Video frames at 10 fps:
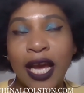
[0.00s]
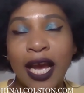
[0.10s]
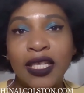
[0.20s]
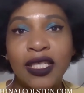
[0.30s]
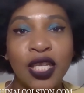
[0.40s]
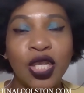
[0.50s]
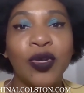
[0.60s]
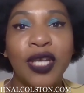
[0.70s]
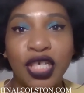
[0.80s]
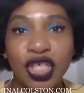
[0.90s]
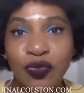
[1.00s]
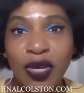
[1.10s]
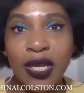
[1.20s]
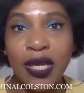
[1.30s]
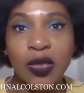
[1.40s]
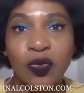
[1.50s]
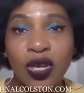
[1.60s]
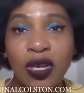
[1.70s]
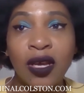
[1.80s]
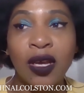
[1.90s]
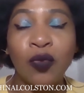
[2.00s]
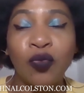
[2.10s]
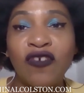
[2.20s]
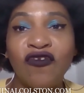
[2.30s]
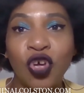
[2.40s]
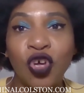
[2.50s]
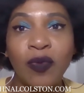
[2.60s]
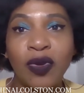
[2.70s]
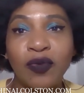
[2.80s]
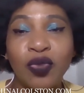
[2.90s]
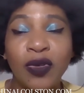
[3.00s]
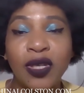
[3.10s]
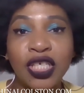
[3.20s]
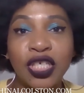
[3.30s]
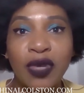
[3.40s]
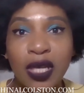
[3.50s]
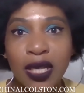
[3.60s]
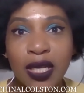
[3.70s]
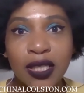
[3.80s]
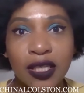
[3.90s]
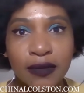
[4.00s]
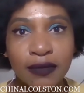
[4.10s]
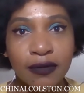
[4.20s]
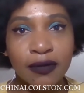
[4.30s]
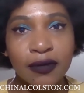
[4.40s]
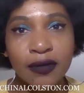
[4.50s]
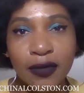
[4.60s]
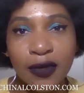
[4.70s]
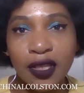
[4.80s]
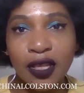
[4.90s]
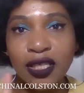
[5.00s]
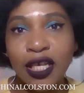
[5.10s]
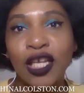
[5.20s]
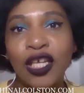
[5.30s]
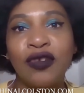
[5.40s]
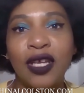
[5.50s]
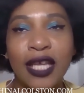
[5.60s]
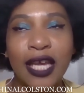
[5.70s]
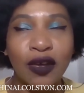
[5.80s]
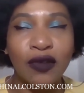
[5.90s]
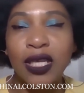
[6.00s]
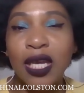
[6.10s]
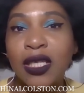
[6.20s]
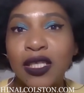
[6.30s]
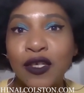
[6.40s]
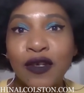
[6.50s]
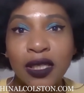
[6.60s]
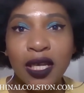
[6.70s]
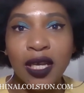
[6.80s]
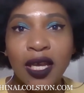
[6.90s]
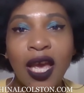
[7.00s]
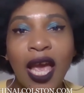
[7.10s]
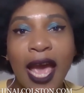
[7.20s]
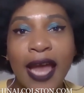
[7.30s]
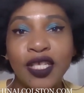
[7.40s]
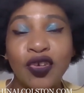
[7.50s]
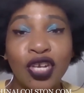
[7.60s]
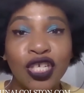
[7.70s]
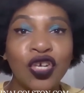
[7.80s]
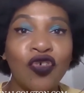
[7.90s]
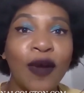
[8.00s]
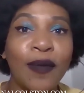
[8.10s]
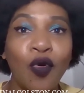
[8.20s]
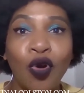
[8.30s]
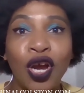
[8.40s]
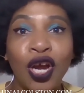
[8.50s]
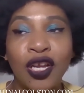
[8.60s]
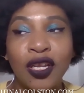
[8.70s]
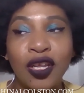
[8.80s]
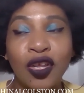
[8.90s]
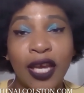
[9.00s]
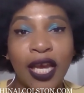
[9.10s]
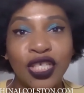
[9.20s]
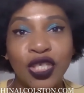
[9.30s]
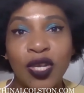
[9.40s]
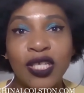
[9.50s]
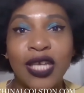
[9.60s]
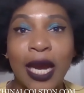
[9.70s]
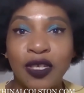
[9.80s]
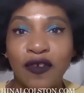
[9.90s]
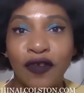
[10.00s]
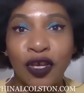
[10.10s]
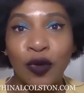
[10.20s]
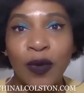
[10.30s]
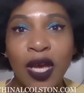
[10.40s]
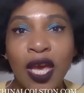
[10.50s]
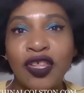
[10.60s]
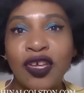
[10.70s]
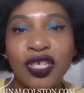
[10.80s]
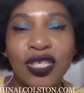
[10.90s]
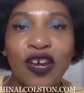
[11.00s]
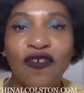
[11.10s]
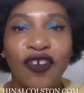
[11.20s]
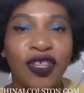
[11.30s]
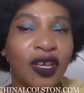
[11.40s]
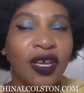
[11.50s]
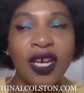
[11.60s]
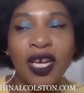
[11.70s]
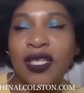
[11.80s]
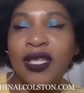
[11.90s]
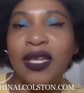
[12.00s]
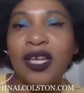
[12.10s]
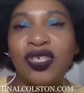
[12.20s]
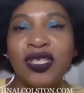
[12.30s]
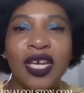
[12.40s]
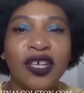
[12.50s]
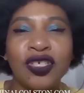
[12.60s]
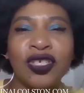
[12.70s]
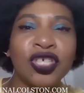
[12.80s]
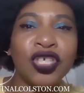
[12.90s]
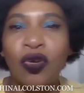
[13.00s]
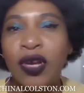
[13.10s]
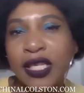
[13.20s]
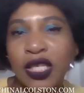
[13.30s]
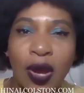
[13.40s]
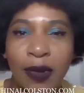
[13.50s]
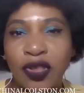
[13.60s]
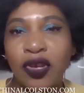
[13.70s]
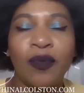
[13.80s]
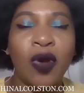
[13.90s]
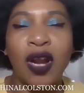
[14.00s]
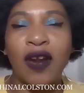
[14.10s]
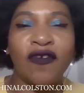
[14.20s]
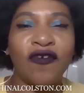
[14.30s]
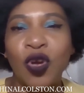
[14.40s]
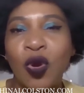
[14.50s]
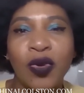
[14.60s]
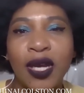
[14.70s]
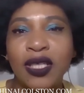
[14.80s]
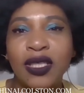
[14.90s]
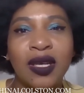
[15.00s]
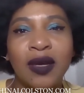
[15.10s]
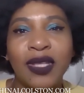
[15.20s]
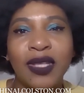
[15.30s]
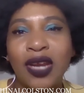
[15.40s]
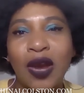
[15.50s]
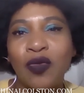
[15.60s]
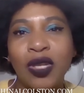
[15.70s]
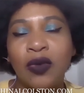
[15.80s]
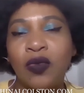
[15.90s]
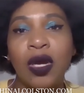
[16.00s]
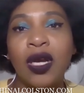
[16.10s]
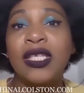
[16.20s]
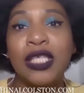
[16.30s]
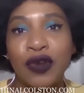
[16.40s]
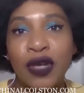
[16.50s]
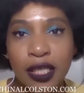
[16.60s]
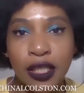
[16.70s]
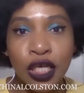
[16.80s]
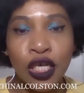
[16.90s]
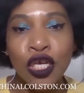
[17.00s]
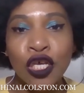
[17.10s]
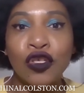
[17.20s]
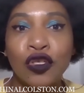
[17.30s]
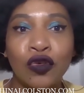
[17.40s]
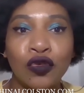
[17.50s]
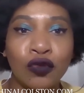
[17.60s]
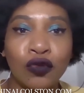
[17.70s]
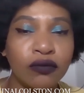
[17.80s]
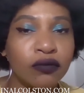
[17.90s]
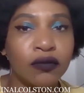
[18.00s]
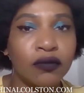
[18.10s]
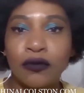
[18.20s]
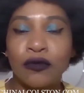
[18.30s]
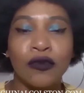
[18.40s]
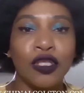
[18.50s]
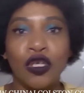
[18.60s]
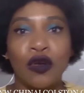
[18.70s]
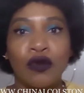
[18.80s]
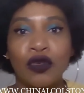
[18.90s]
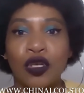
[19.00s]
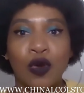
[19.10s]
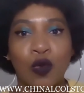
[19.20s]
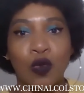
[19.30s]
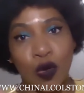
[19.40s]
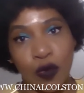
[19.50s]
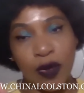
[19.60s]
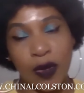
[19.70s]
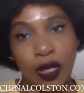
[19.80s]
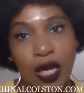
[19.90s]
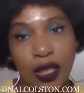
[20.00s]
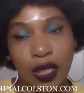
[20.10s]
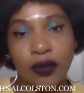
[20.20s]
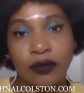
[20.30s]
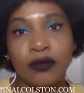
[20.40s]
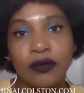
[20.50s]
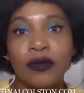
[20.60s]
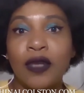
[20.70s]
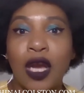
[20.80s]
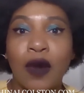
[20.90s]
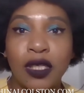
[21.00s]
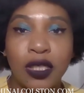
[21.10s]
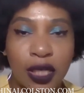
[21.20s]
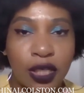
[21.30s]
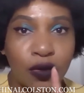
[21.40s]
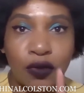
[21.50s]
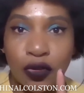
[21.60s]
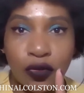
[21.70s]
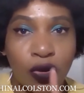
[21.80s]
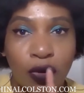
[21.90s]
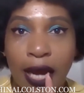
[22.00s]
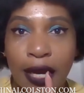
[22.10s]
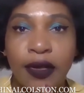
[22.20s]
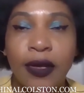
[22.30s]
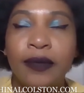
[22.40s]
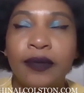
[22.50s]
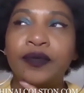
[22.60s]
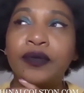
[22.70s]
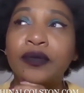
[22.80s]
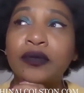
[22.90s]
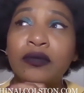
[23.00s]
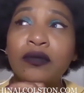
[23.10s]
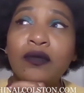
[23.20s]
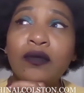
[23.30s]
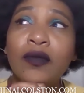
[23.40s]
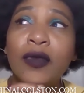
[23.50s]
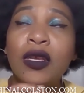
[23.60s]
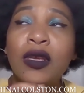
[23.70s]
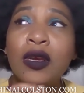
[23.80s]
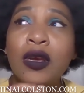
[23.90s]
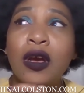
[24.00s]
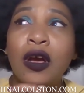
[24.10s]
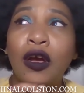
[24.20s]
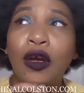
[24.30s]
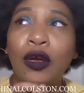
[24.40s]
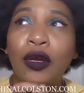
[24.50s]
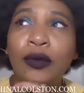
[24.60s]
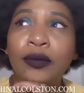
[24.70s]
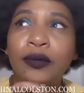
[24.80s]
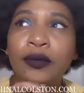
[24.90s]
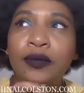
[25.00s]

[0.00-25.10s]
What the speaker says: not attend the production meetings, pre-production meetings, they're telling you that they don't take it seriously, and it's going to show up on location when it's time to film. They're just there to show on Instagram that they're part of a film production, but they're not really serious. So don't work with people like that. I would suggest don't hire them. I